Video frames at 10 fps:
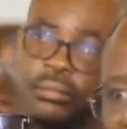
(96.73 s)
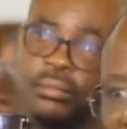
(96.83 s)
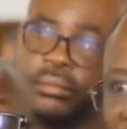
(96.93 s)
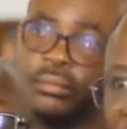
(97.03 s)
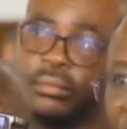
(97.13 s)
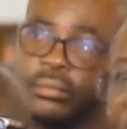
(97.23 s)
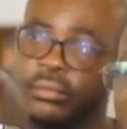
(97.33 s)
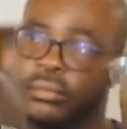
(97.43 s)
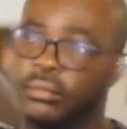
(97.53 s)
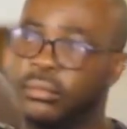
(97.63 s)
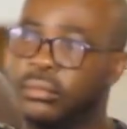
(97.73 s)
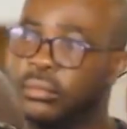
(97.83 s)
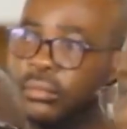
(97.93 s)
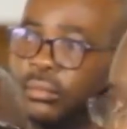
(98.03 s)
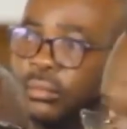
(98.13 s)

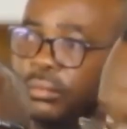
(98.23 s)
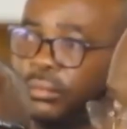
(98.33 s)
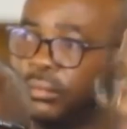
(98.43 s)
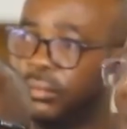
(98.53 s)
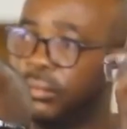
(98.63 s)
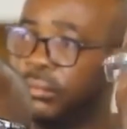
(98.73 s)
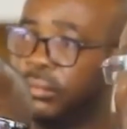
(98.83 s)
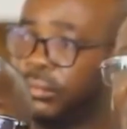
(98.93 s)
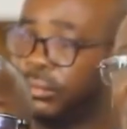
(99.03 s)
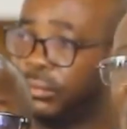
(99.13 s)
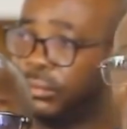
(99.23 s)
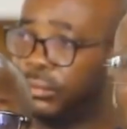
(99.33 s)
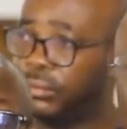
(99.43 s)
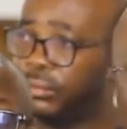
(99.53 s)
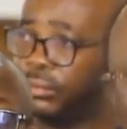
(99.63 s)

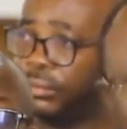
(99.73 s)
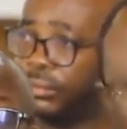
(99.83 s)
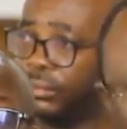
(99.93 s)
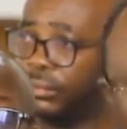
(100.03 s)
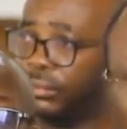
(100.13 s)
(not speaking)